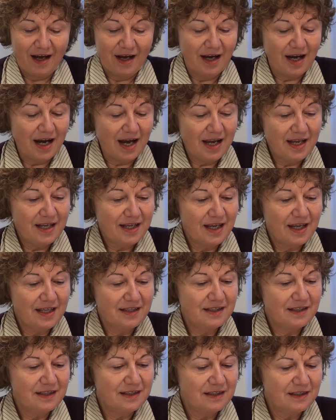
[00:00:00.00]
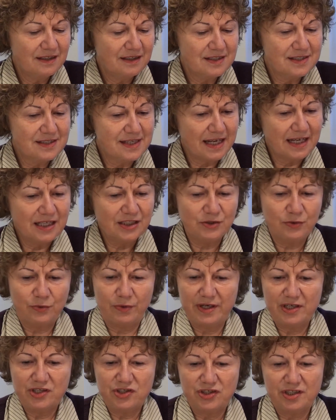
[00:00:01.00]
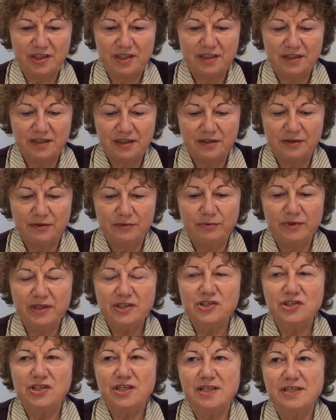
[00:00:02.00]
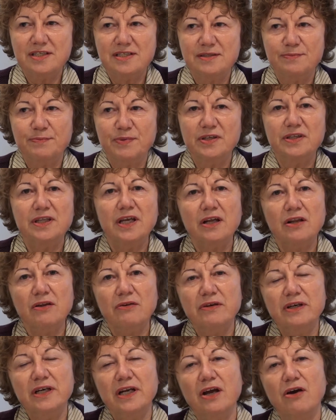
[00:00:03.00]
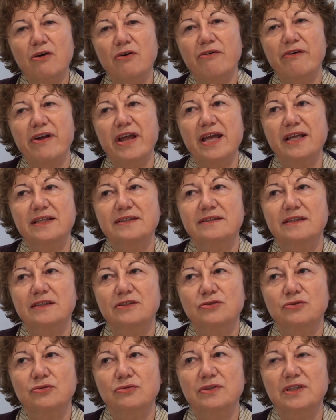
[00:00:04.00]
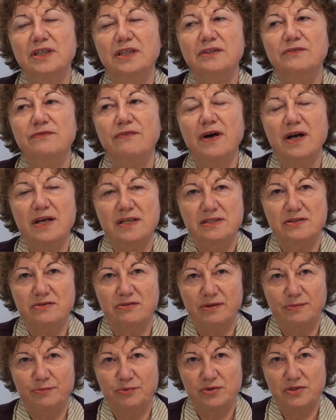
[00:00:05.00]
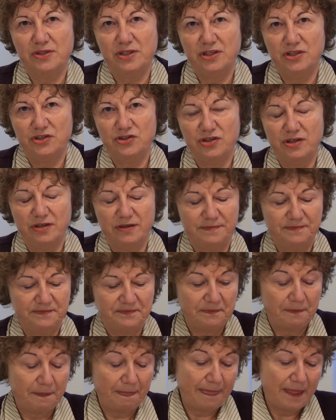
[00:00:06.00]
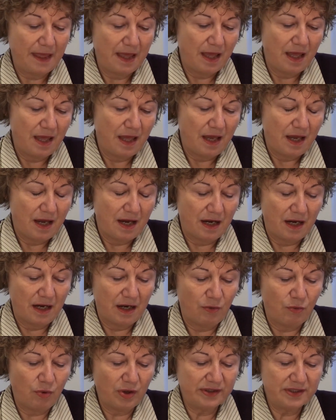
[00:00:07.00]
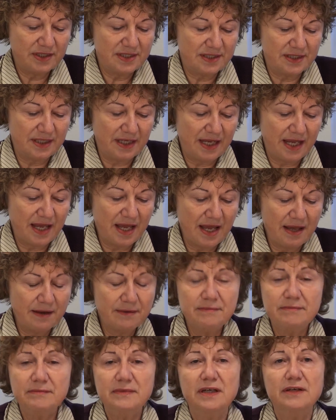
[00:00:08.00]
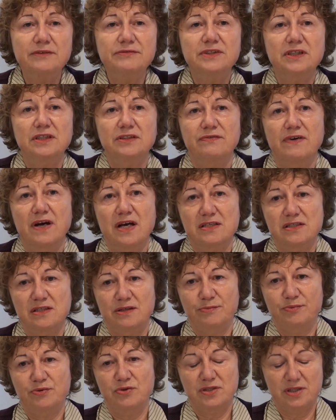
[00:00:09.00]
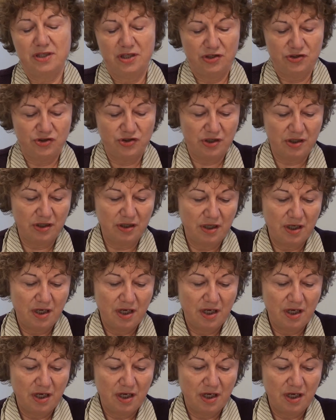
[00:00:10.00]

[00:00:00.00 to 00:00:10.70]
I had a second question, which is particularly oriented to the advisory procedure. What is the aim of the advisory procedure